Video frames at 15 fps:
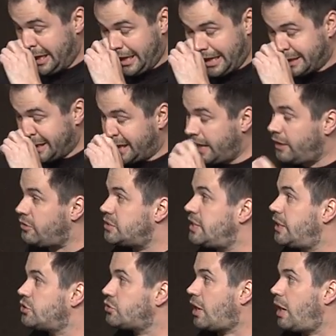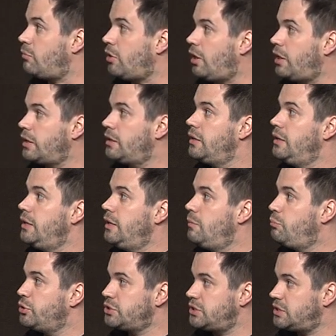it then enters that try block,
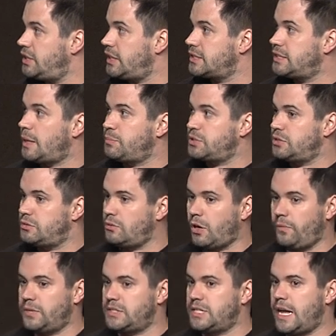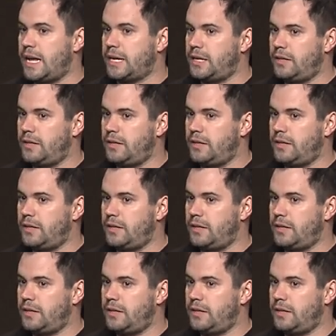pushes the exception on the stack,